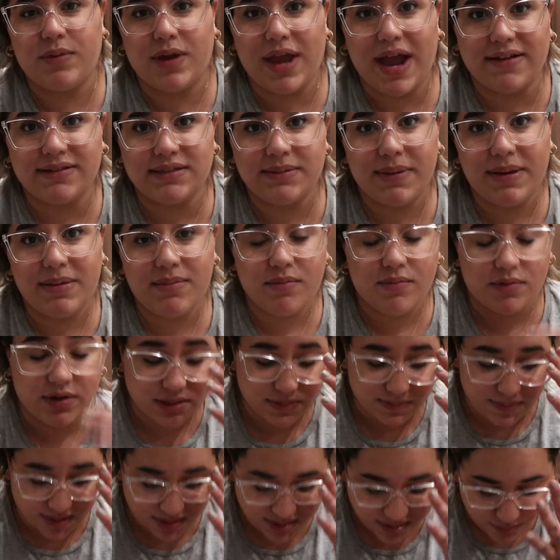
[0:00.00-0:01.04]
You have to be
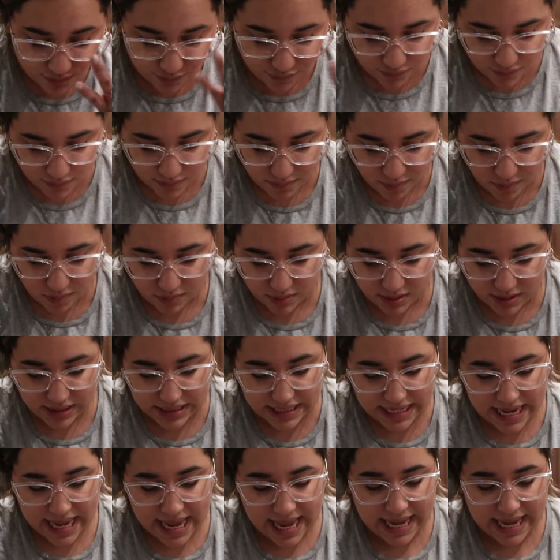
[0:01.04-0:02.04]
responsible for more.